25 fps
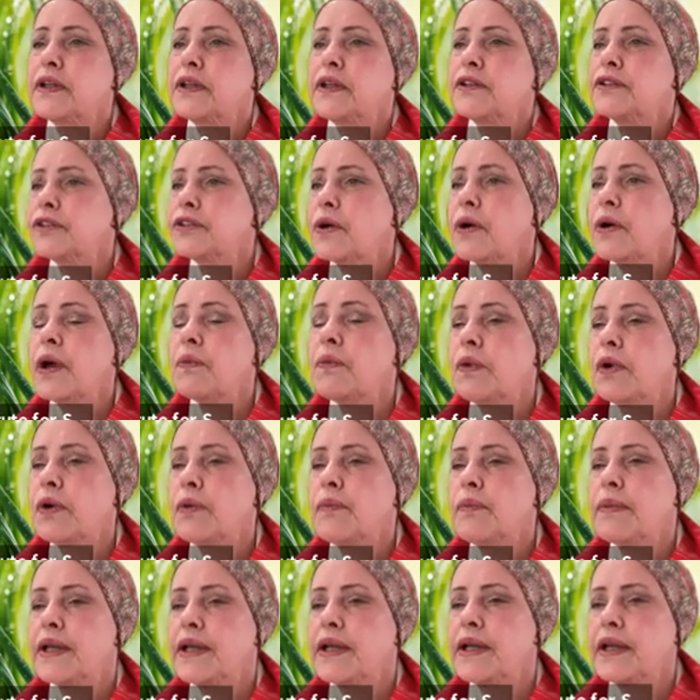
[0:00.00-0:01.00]
So I
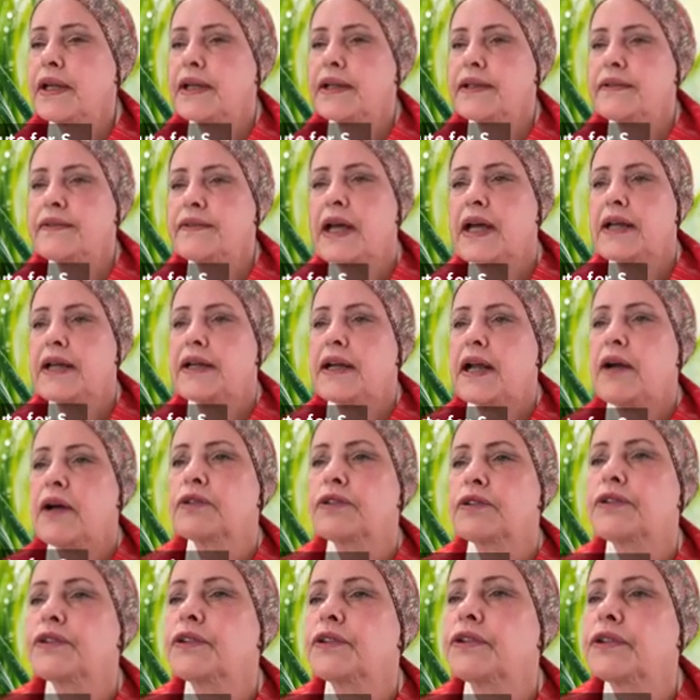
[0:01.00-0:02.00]
will be getting that
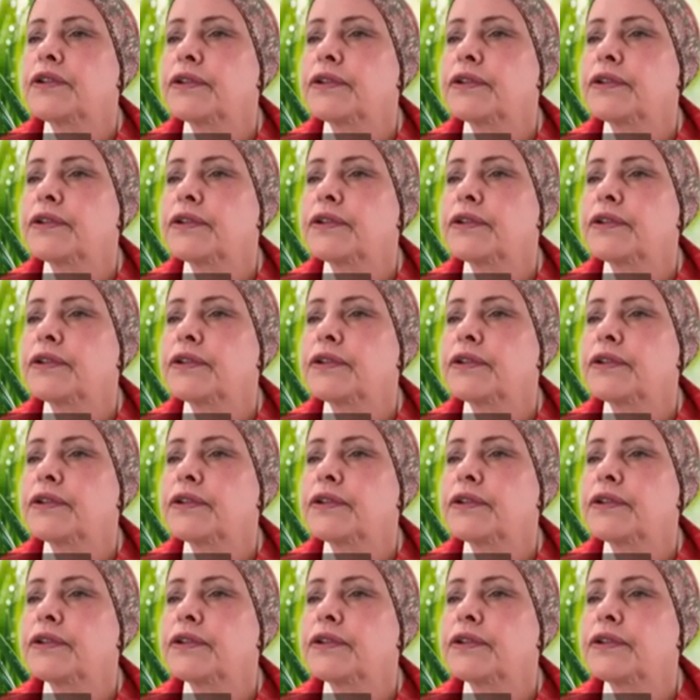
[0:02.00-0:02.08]
out to